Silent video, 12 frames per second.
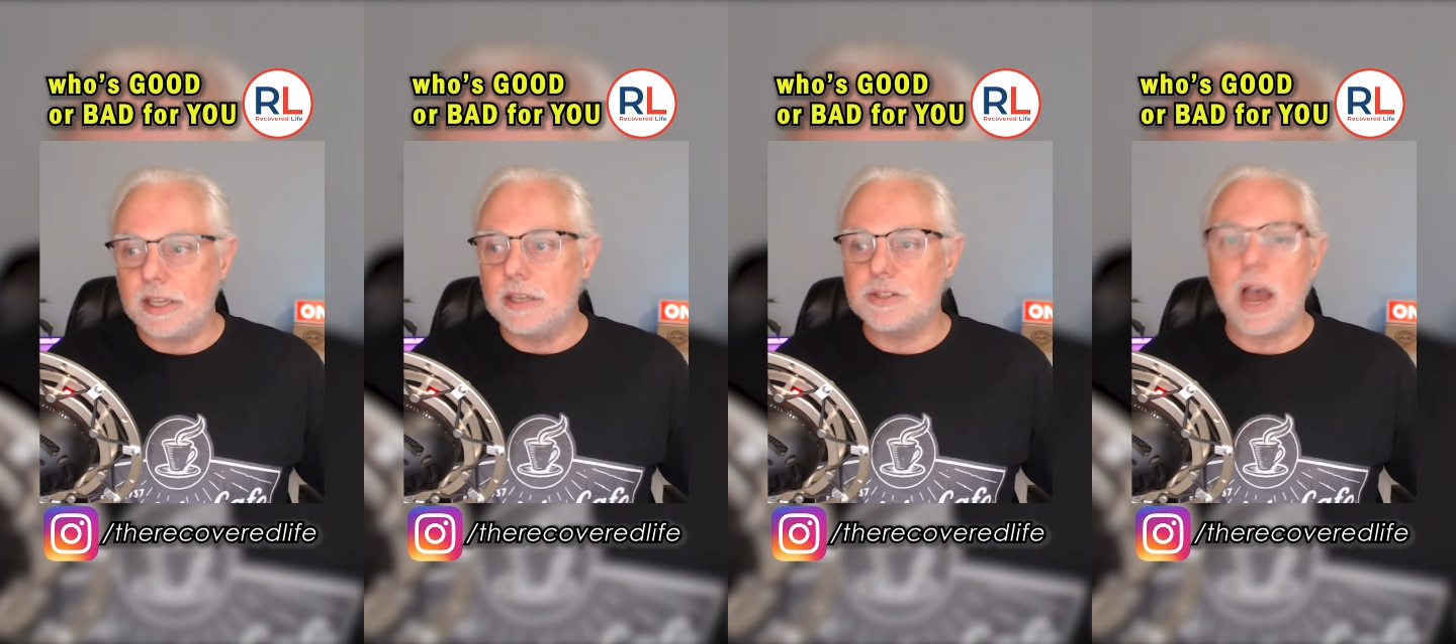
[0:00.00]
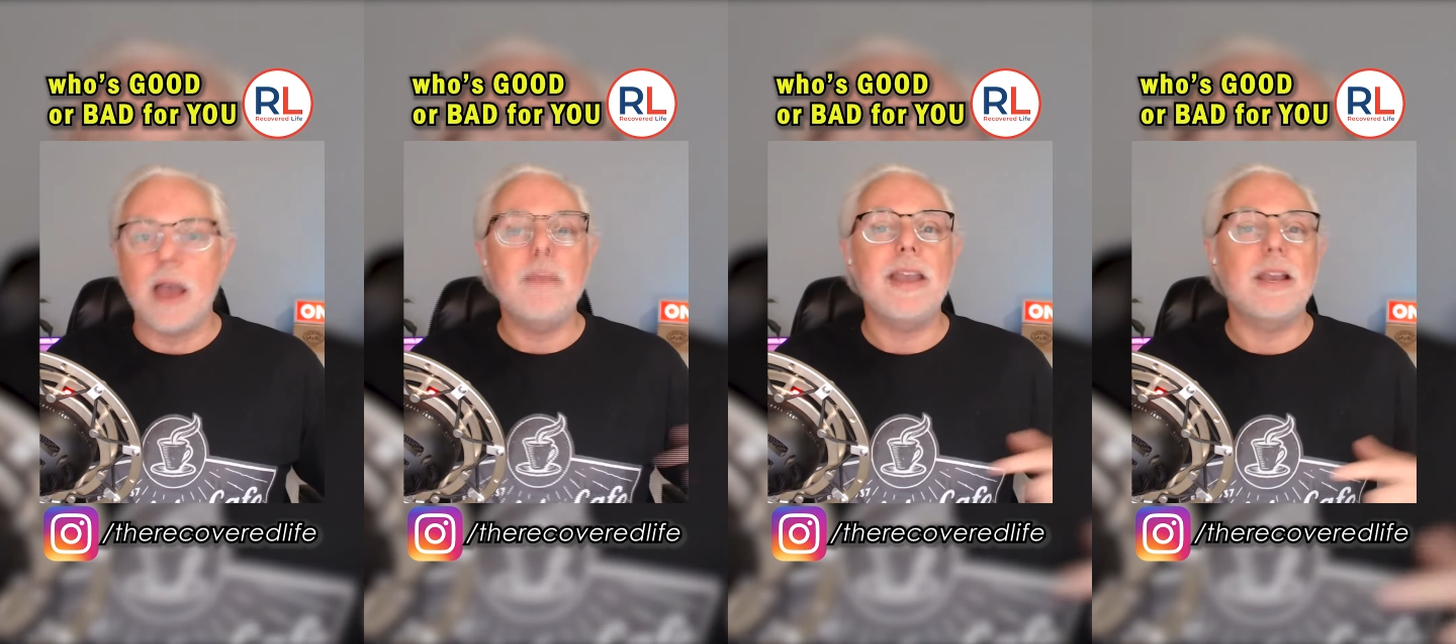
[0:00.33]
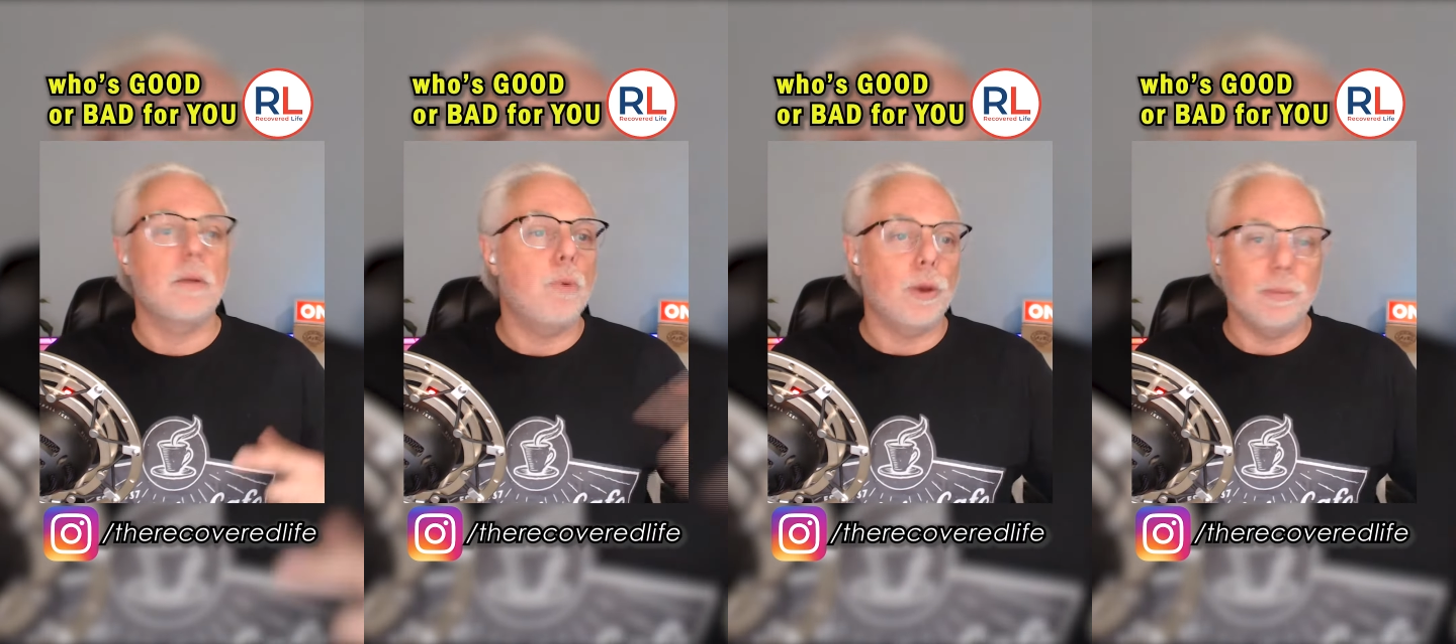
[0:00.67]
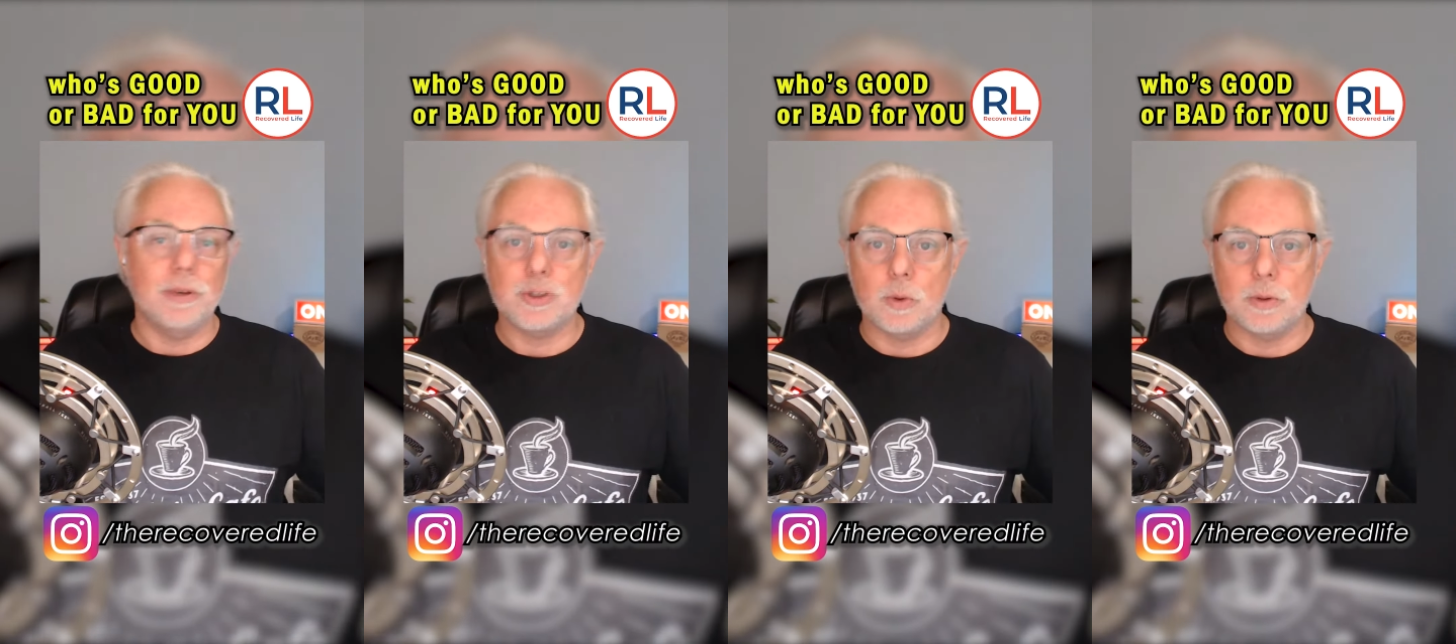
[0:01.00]
is I make
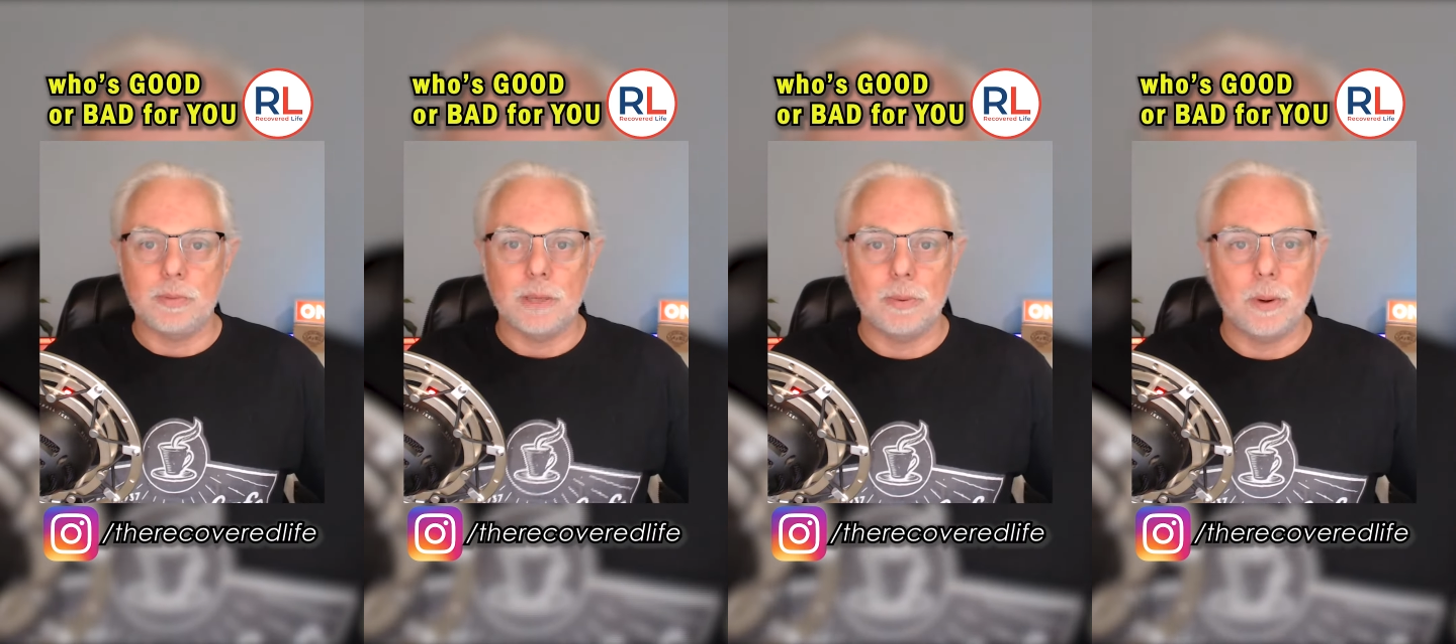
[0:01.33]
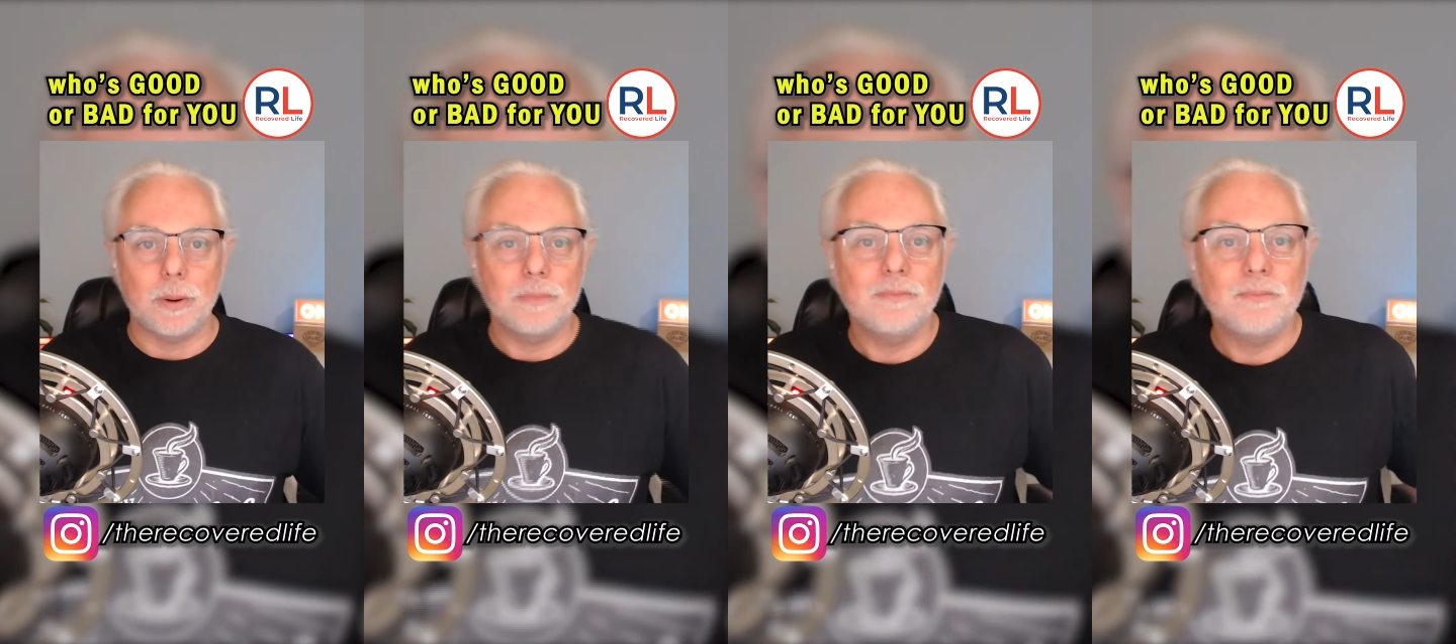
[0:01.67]
appointments with people.